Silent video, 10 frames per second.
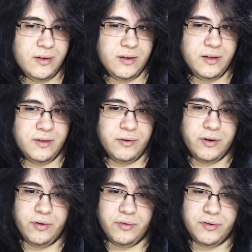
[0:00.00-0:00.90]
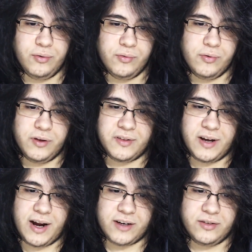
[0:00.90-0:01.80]
Is it one of those cool ones that
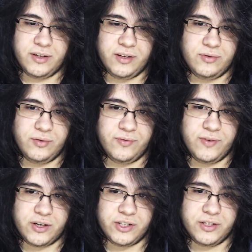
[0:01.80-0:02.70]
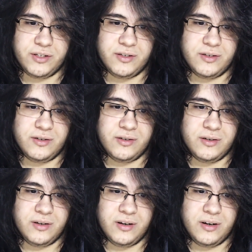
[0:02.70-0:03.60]
actually do function?
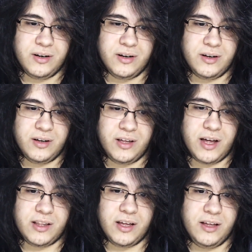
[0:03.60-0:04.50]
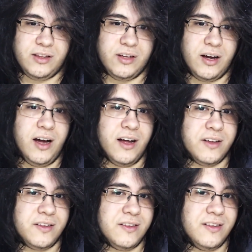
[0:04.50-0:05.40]
Yeah, it
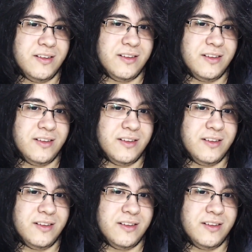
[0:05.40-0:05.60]
does.